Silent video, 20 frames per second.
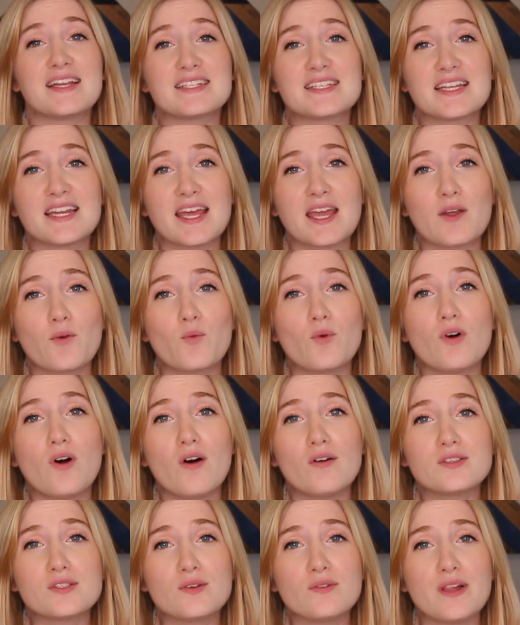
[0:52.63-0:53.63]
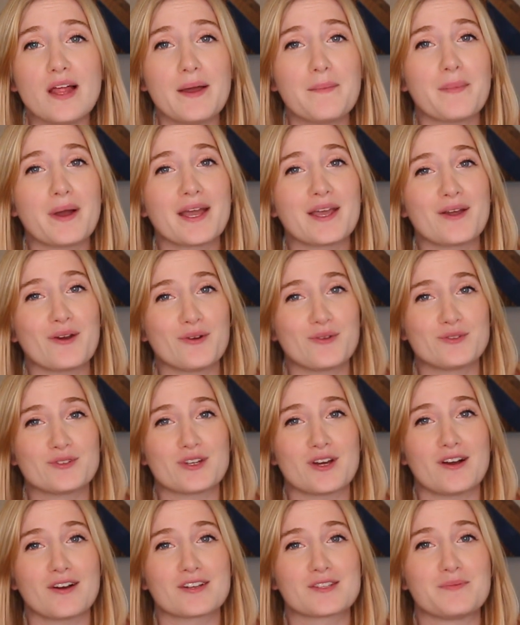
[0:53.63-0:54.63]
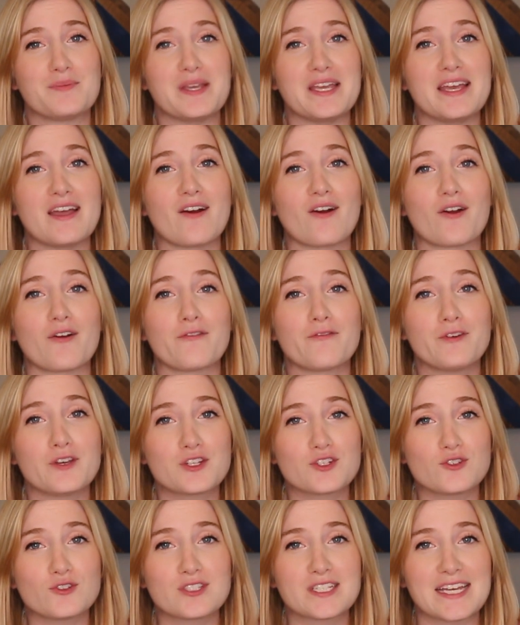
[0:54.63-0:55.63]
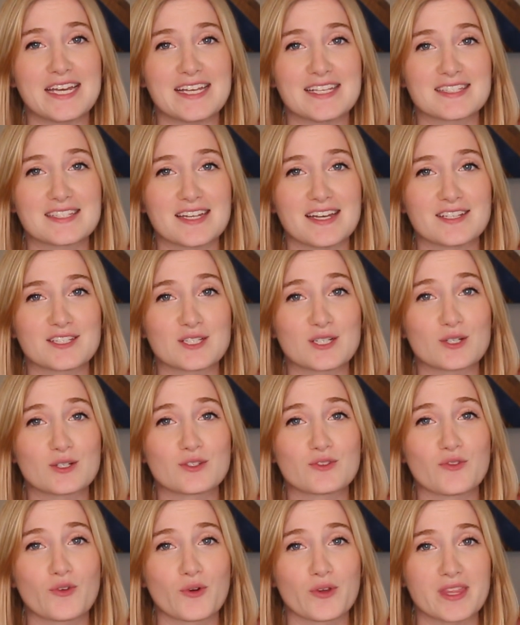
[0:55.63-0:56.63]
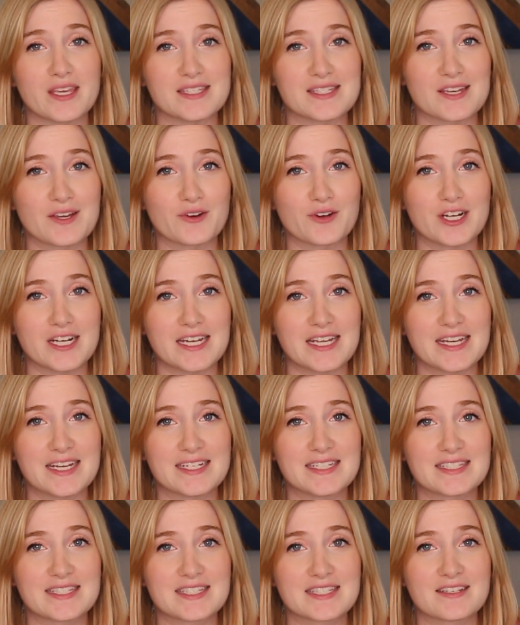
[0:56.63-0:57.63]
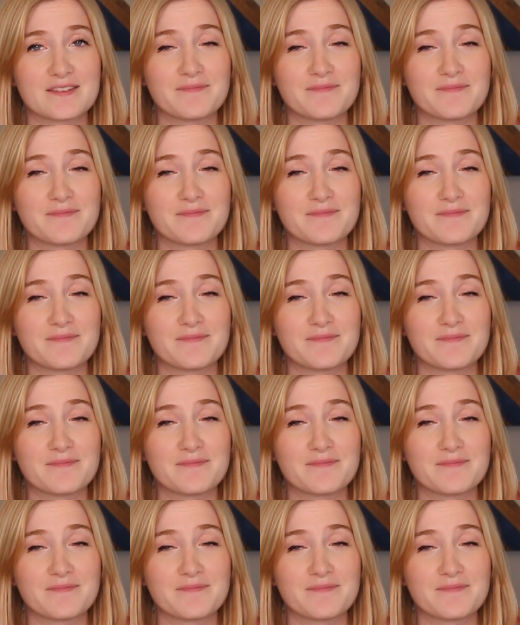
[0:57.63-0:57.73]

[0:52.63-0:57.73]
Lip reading: And today, we'll also let my own dogs be our official taste testers for these ingredients.